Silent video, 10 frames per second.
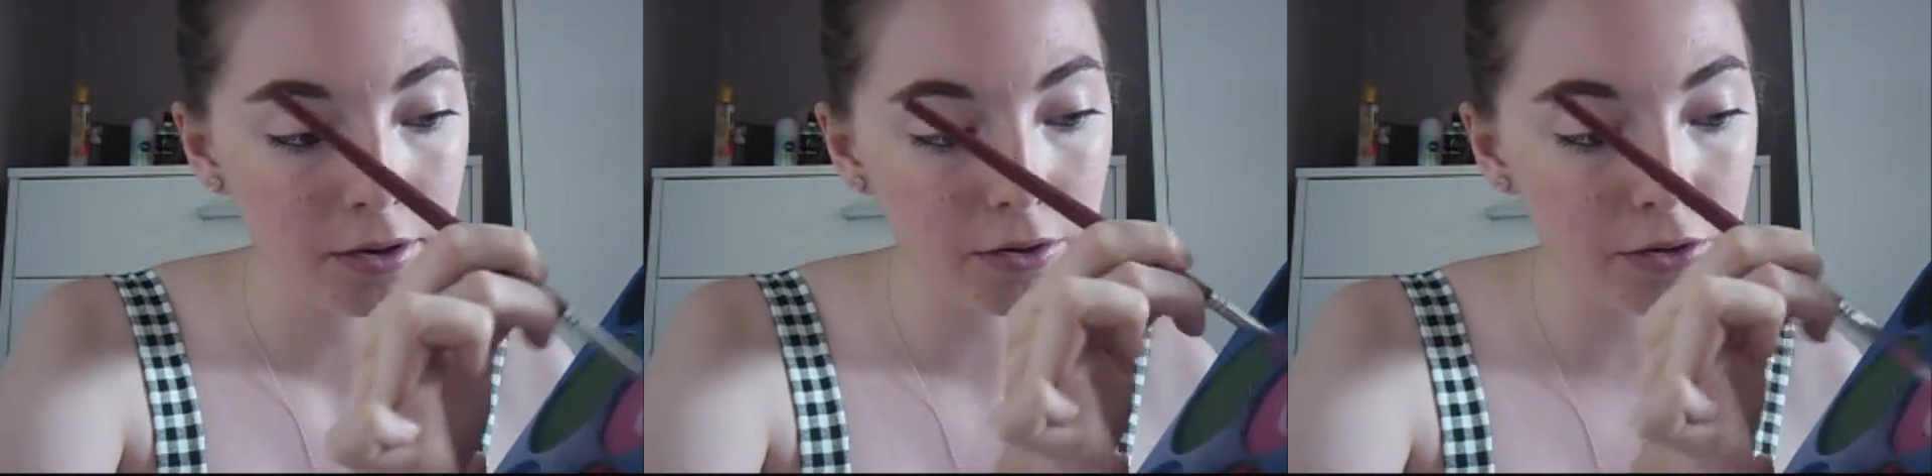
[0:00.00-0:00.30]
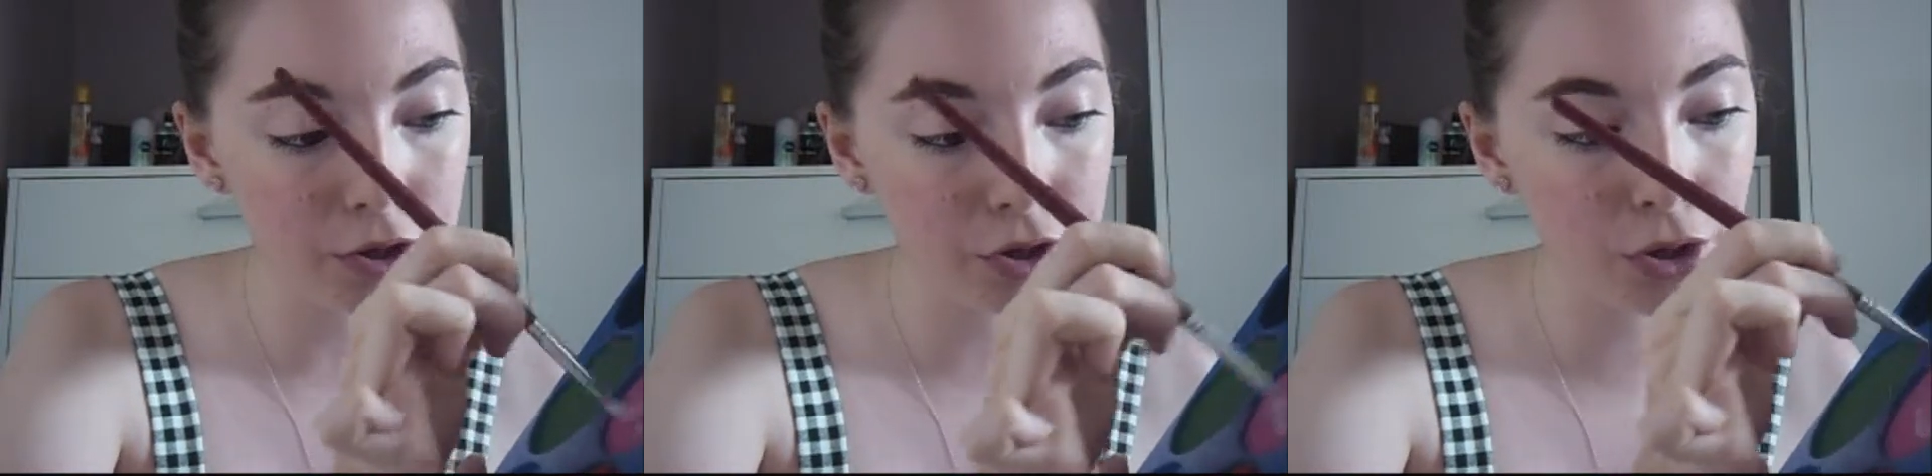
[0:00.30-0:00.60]

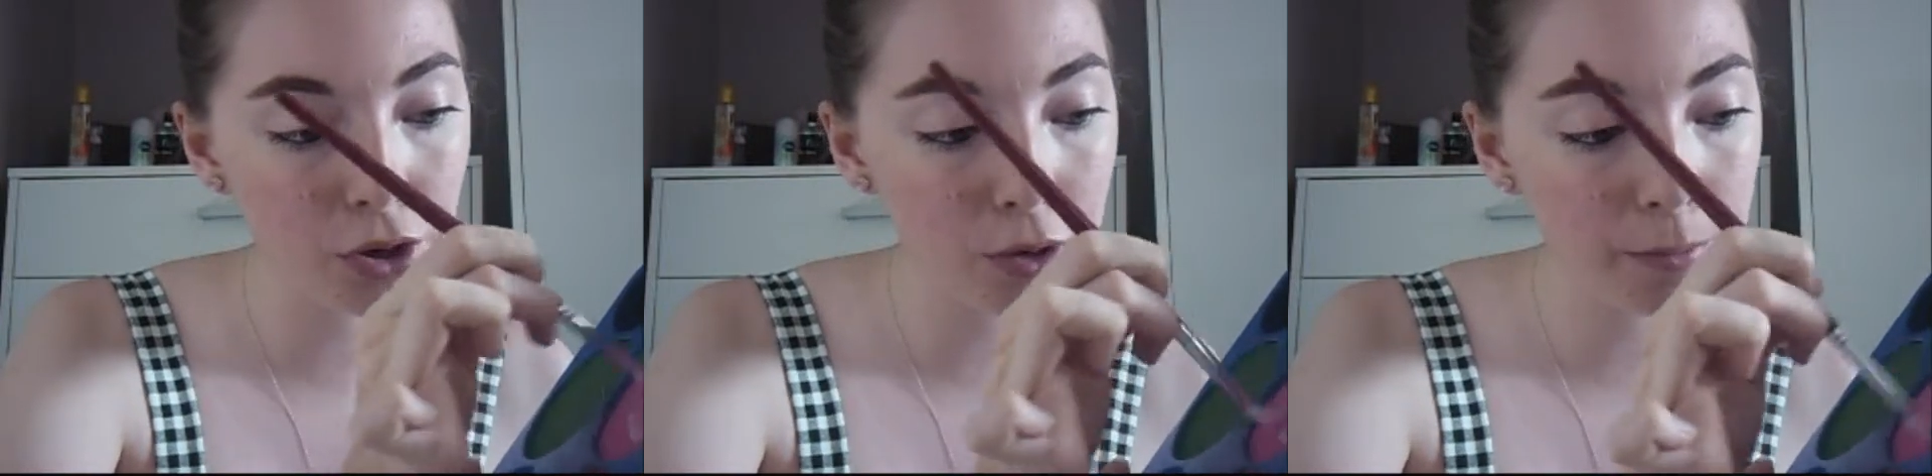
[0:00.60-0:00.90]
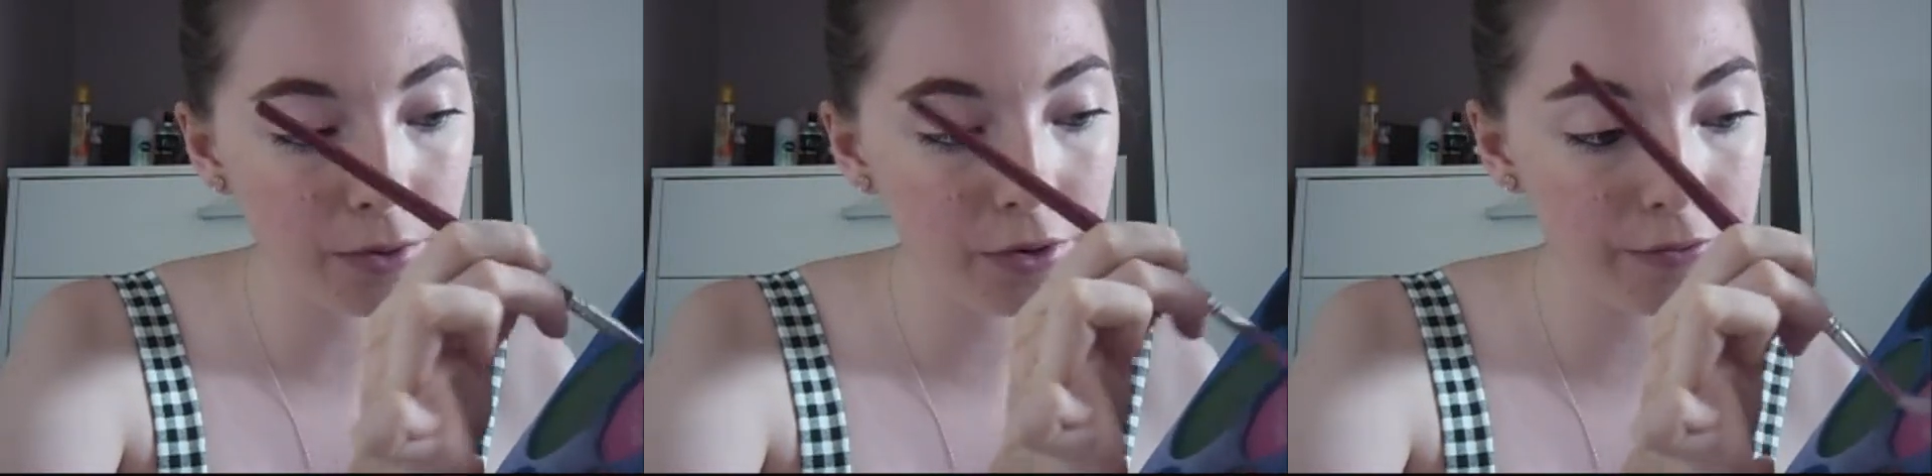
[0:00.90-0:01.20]
the top
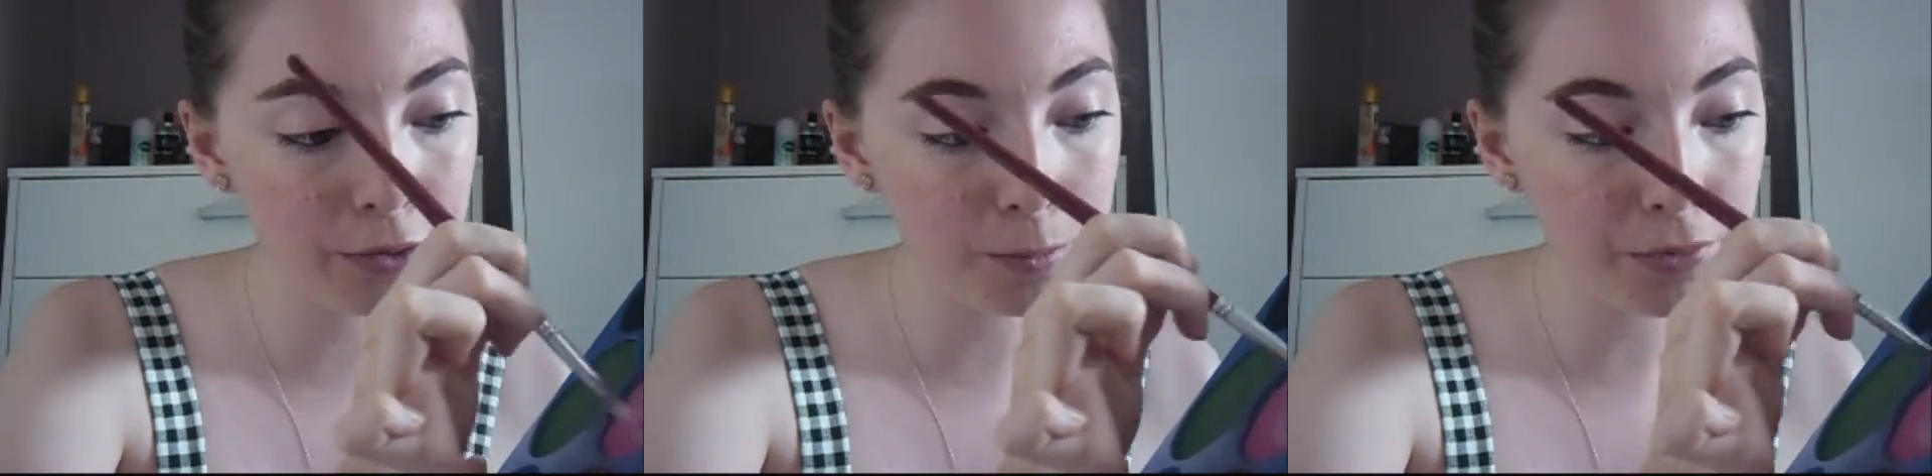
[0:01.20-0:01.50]
of your